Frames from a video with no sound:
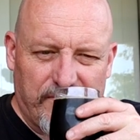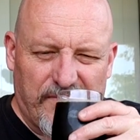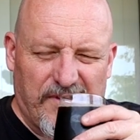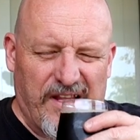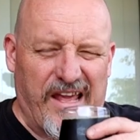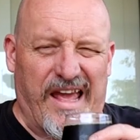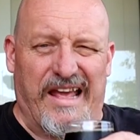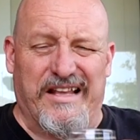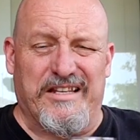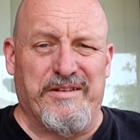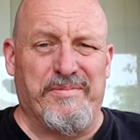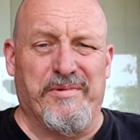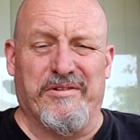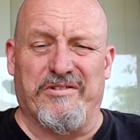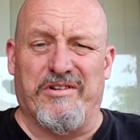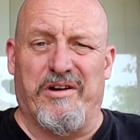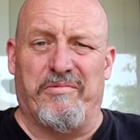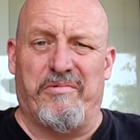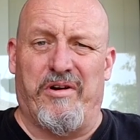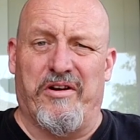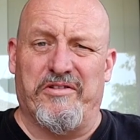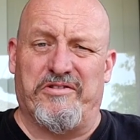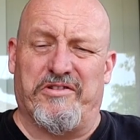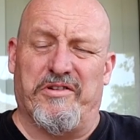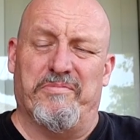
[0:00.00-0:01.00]
Yeah, it smells like
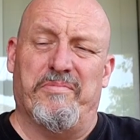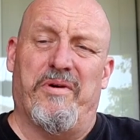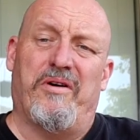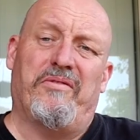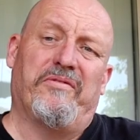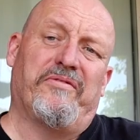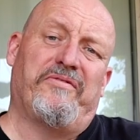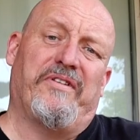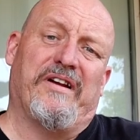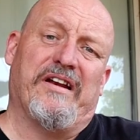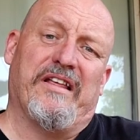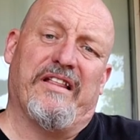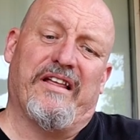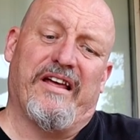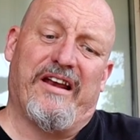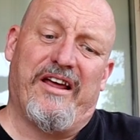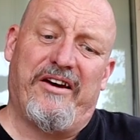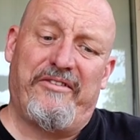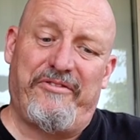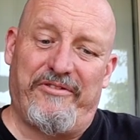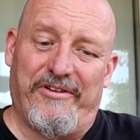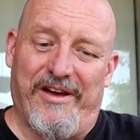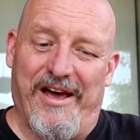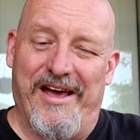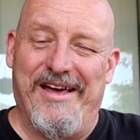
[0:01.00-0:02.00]
roasted malt, funnily
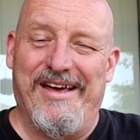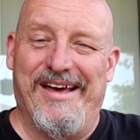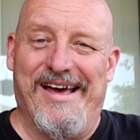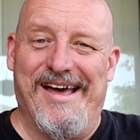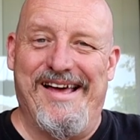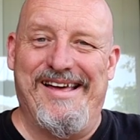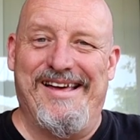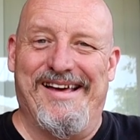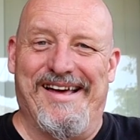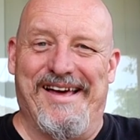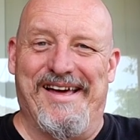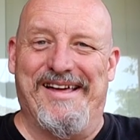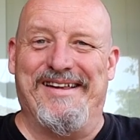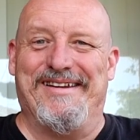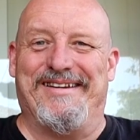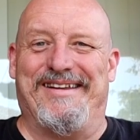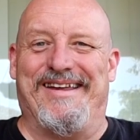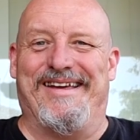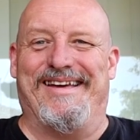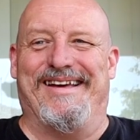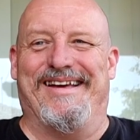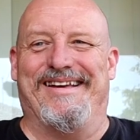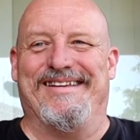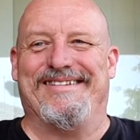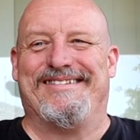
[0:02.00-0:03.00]
enough. It
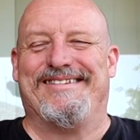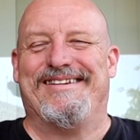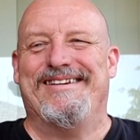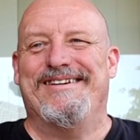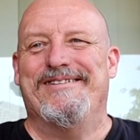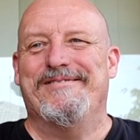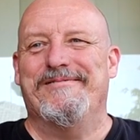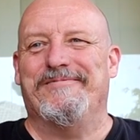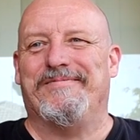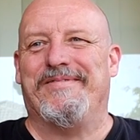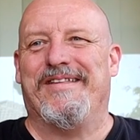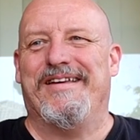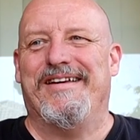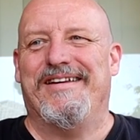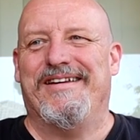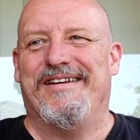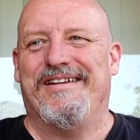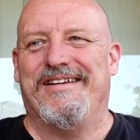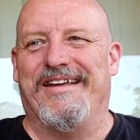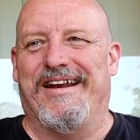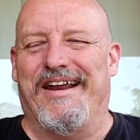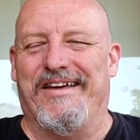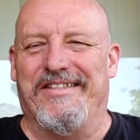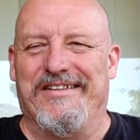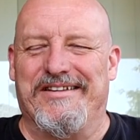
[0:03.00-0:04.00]
does.
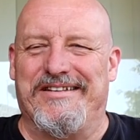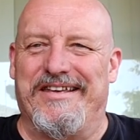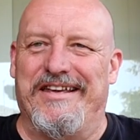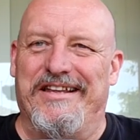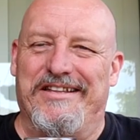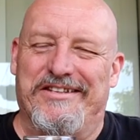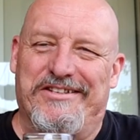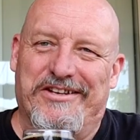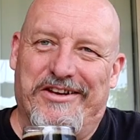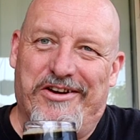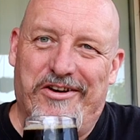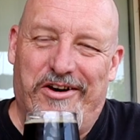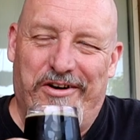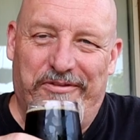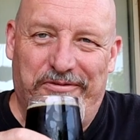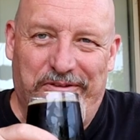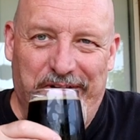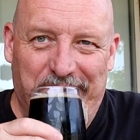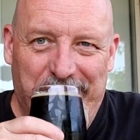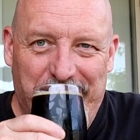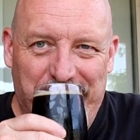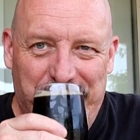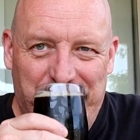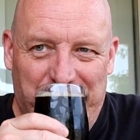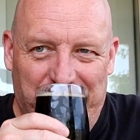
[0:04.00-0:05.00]
You know, there's hints of
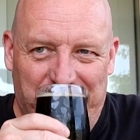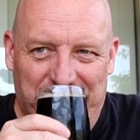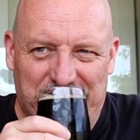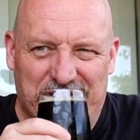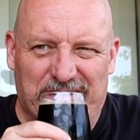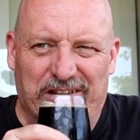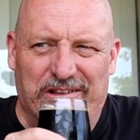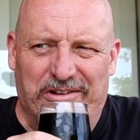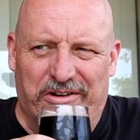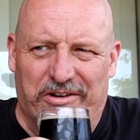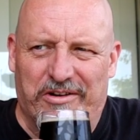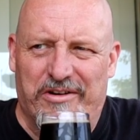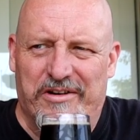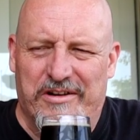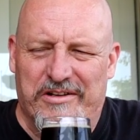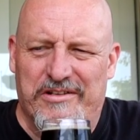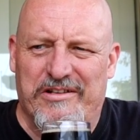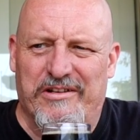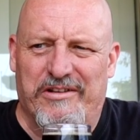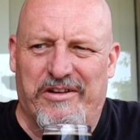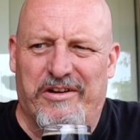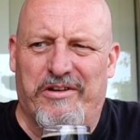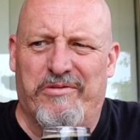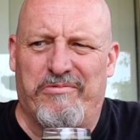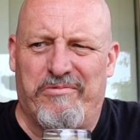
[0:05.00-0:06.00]
coffee, but there's a lot of, it's
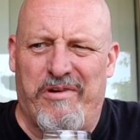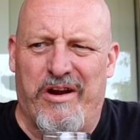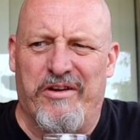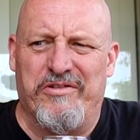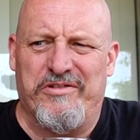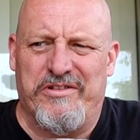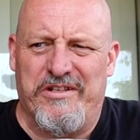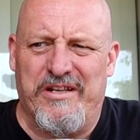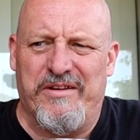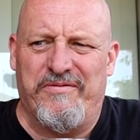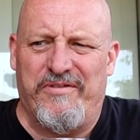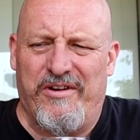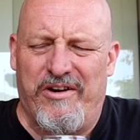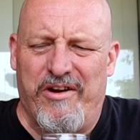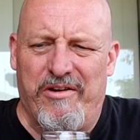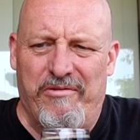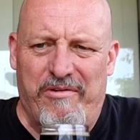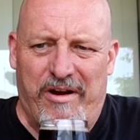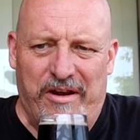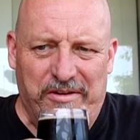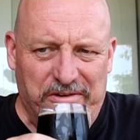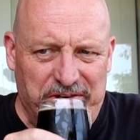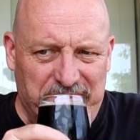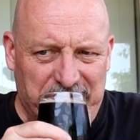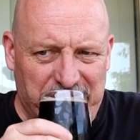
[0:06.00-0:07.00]
a lot of roasty, very
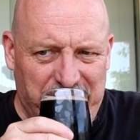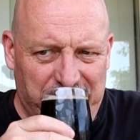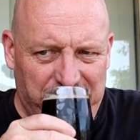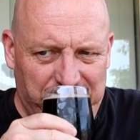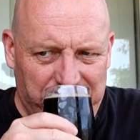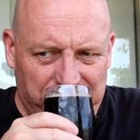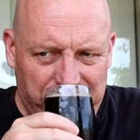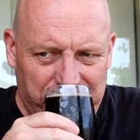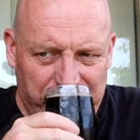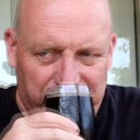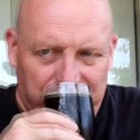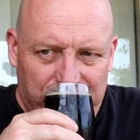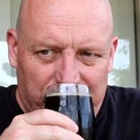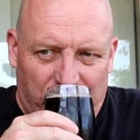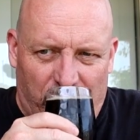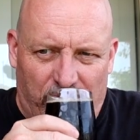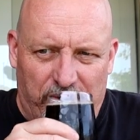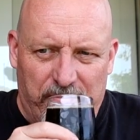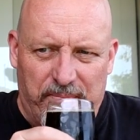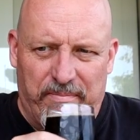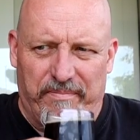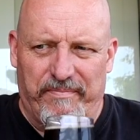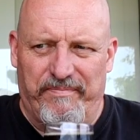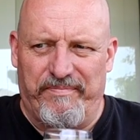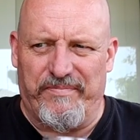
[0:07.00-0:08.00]
roasty. Like,
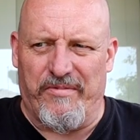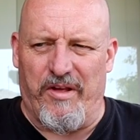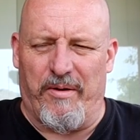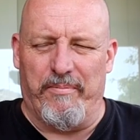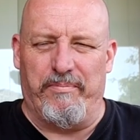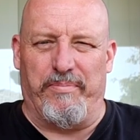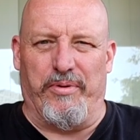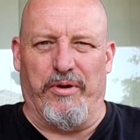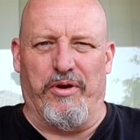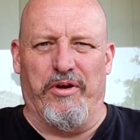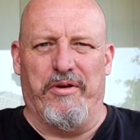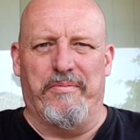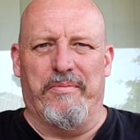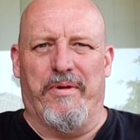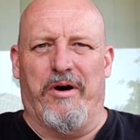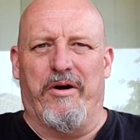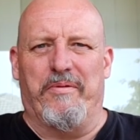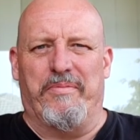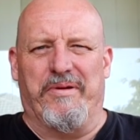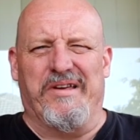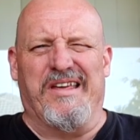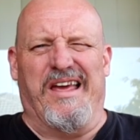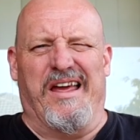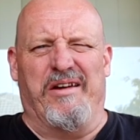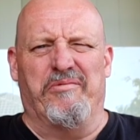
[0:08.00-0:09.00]
not burnt malt,
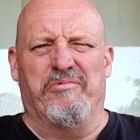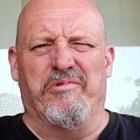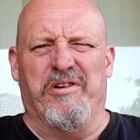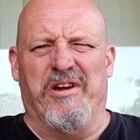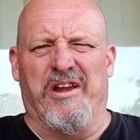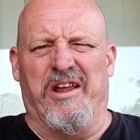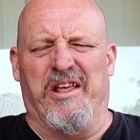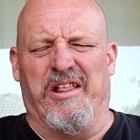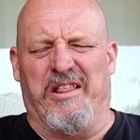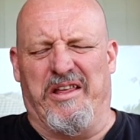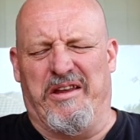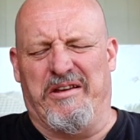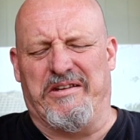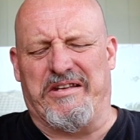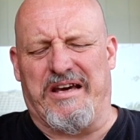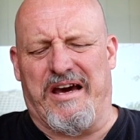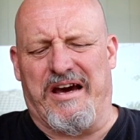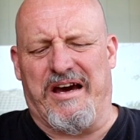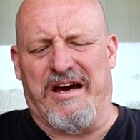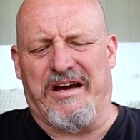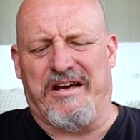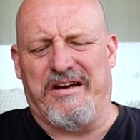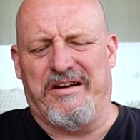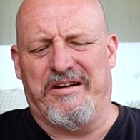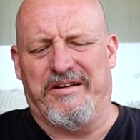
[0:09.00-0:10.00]
but yeah, really
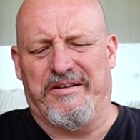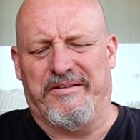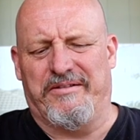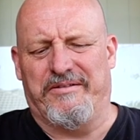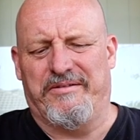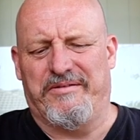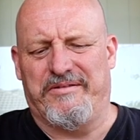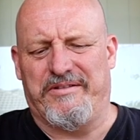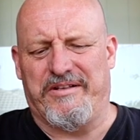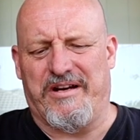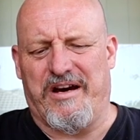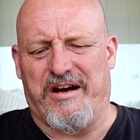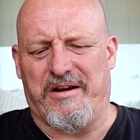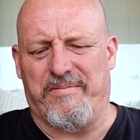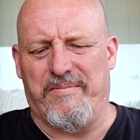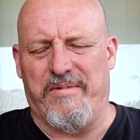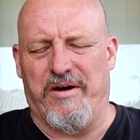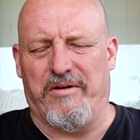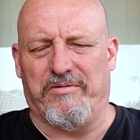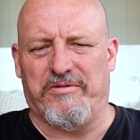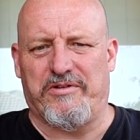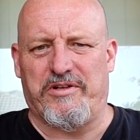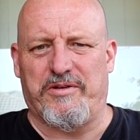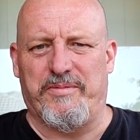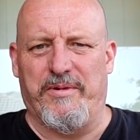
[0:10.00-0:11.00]
dark, dark
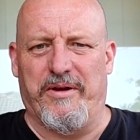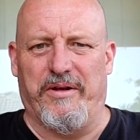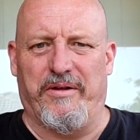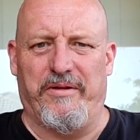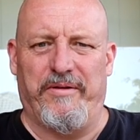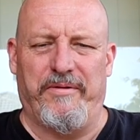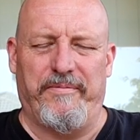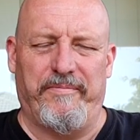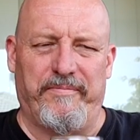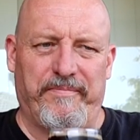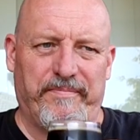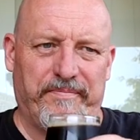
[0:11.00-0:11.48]
malt smell.